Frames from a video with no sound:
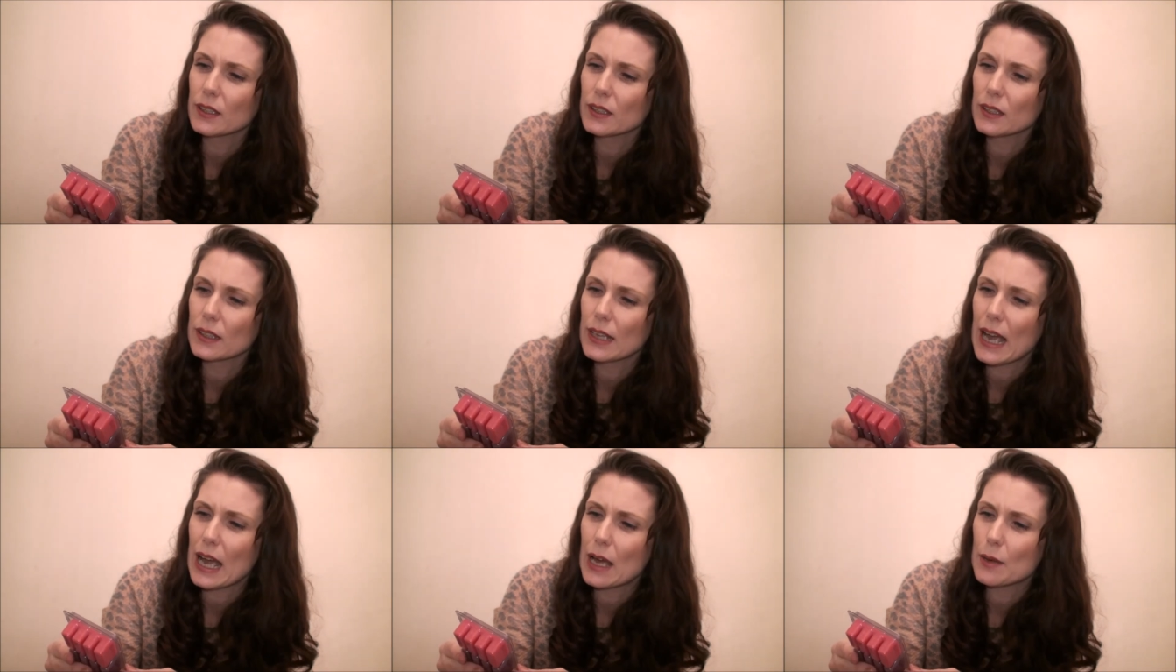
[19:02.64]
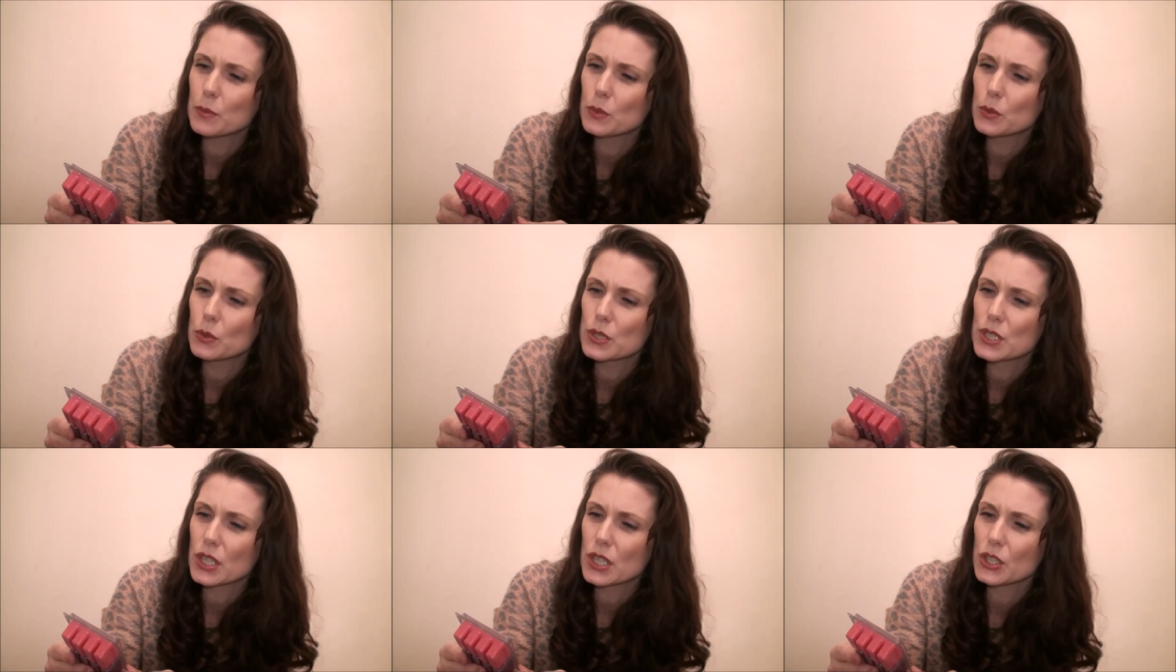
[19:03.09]

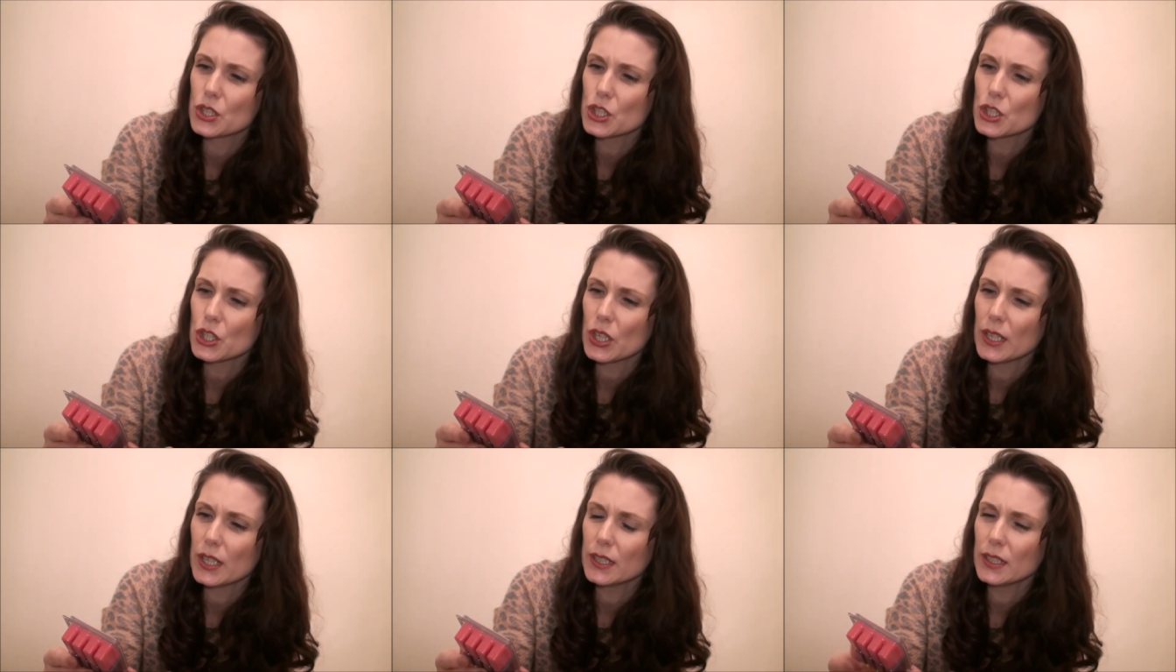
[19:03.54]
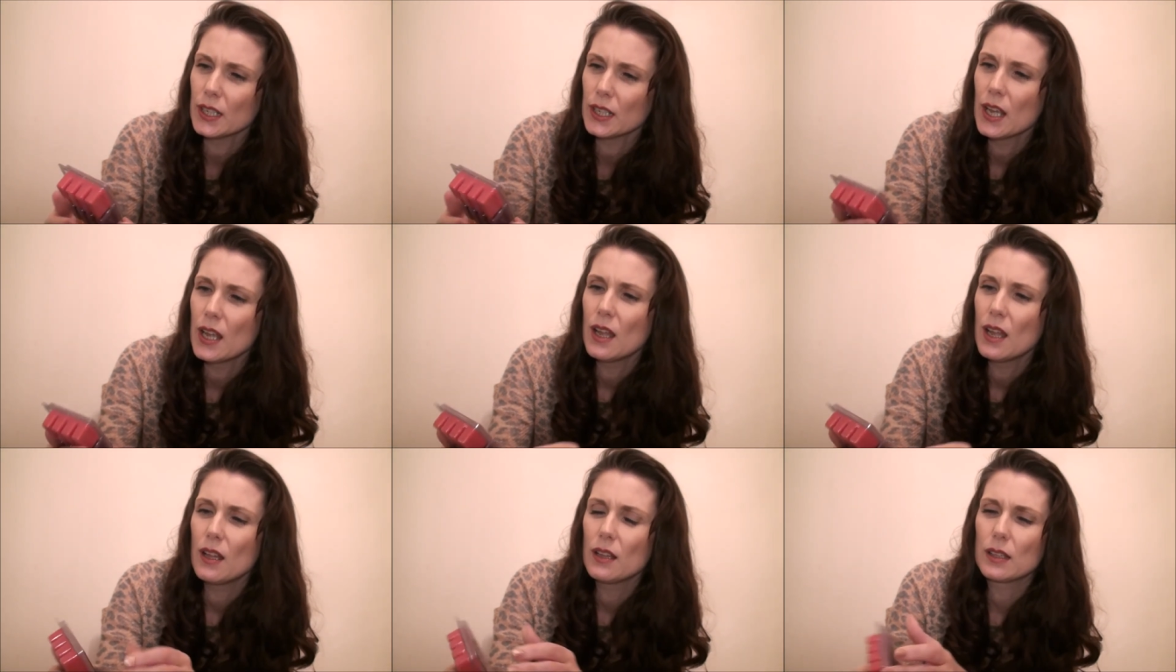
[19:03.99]
Cabo Sunshine.
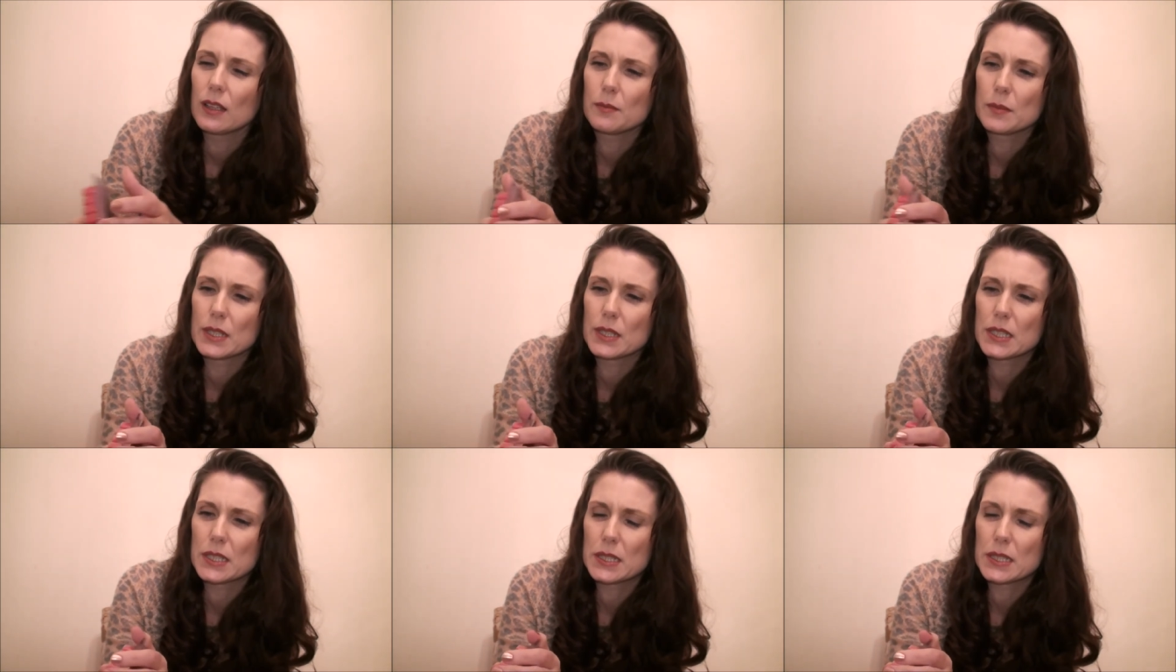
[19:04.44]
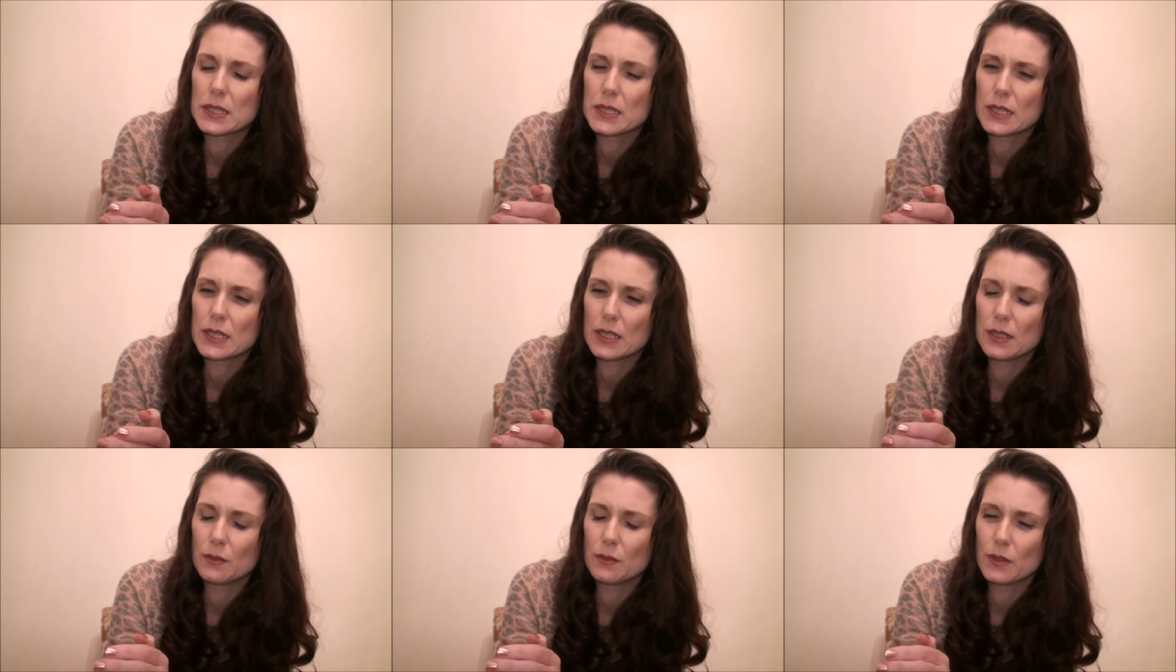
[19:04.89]
Let me
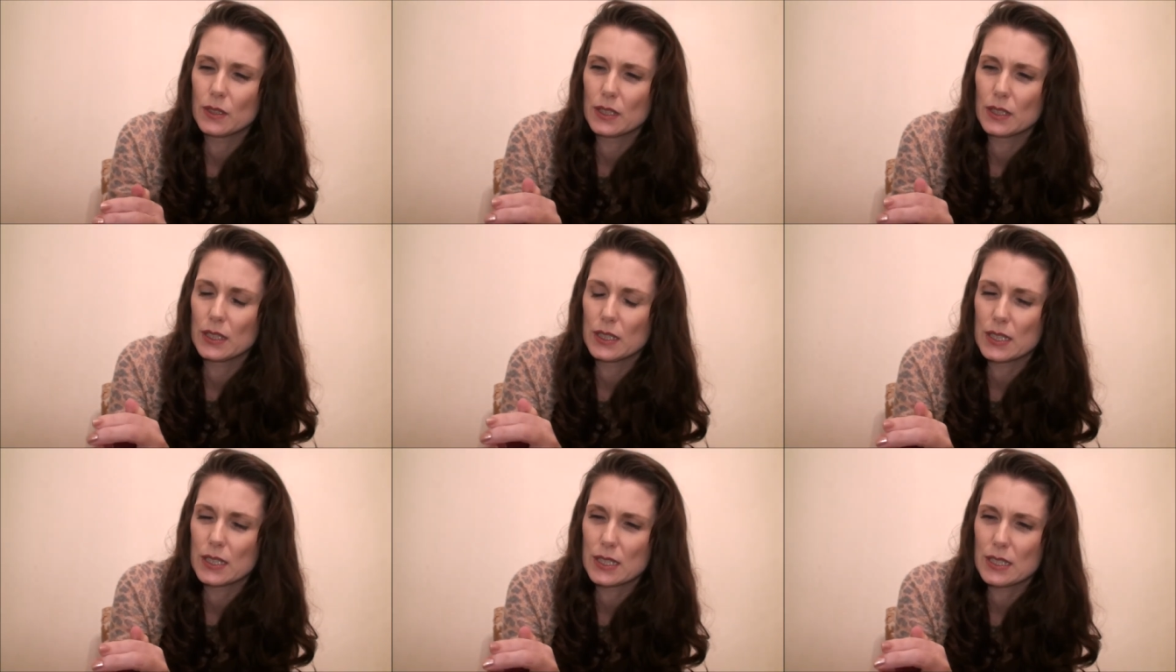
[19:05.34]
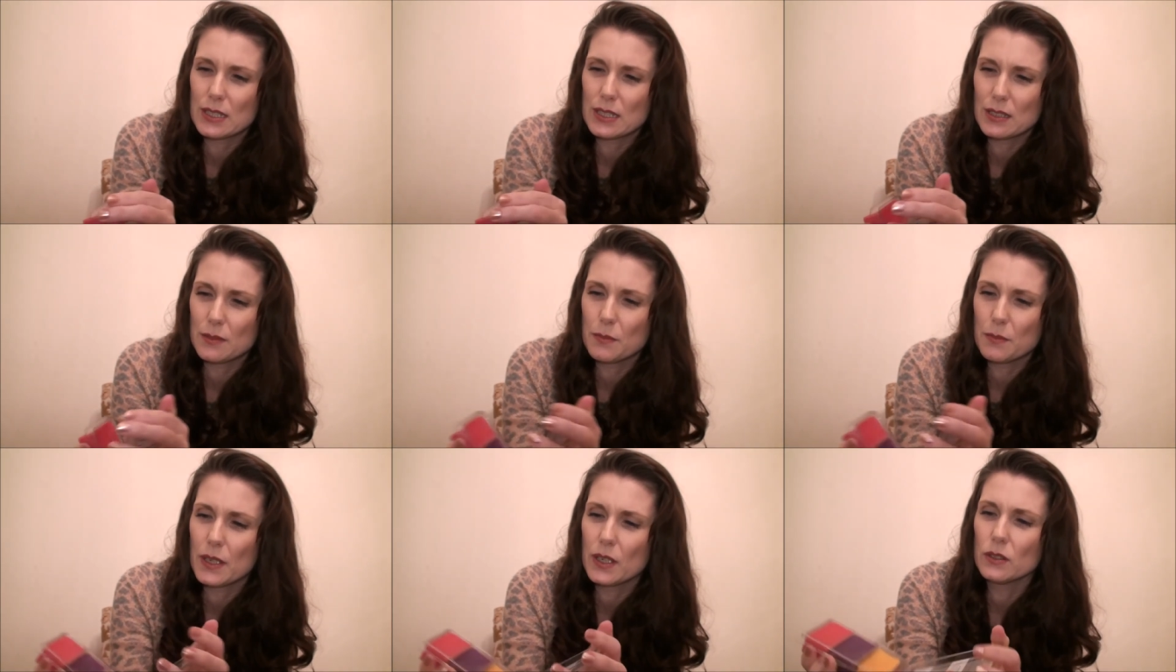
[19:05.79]
see what these
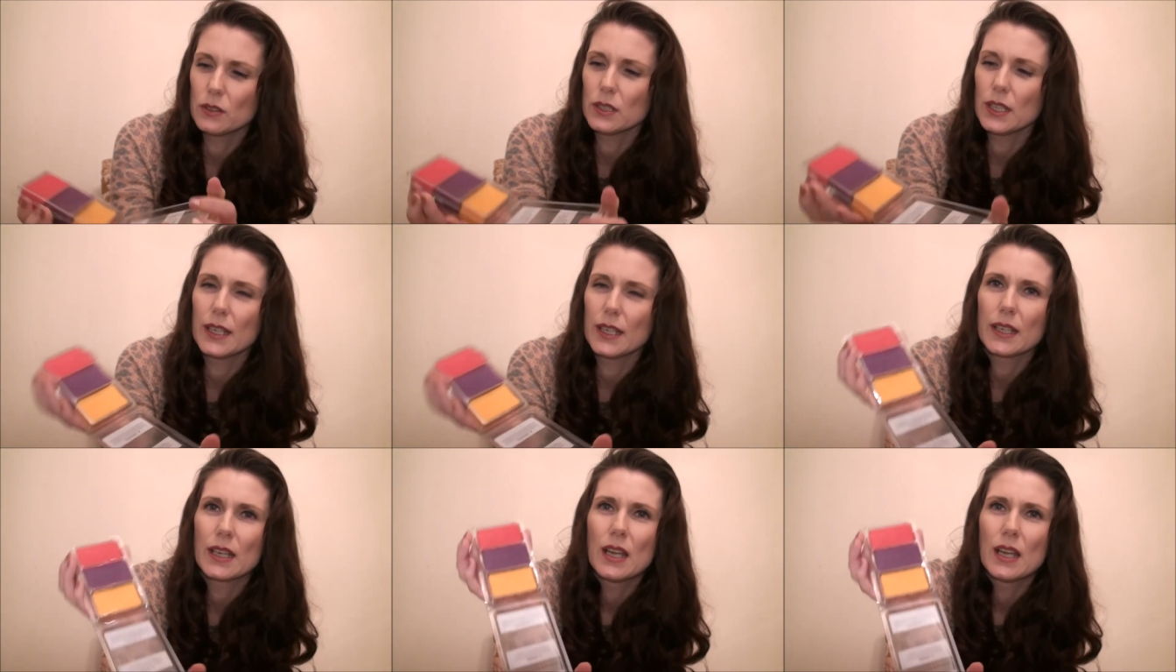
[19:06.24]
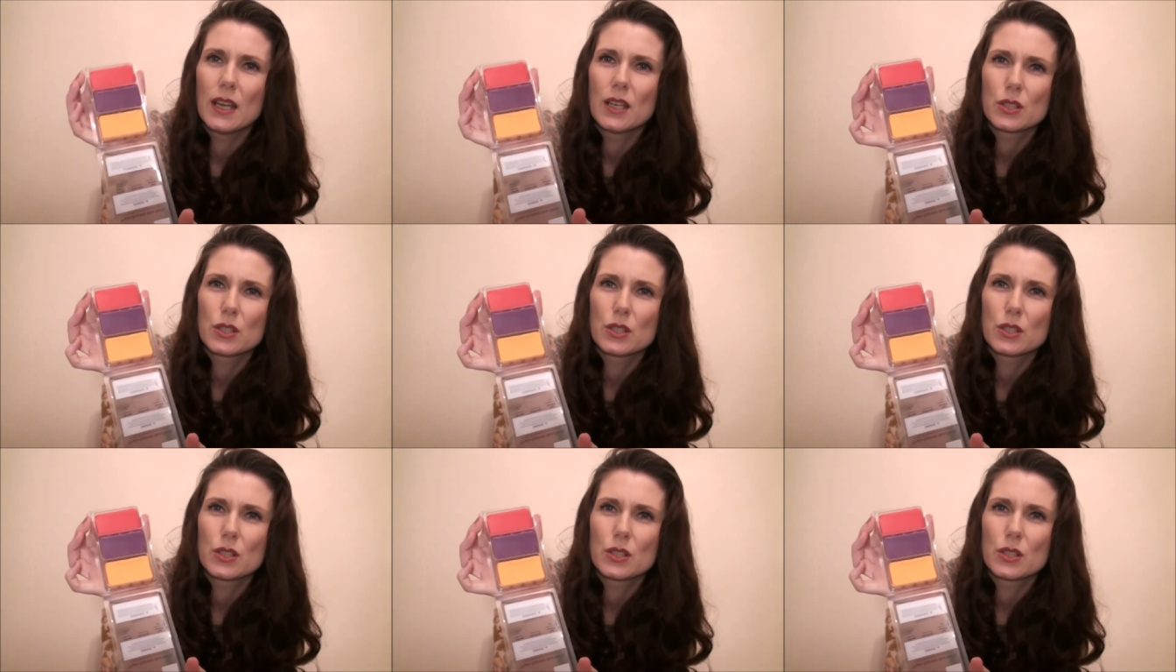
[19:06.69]
smell like.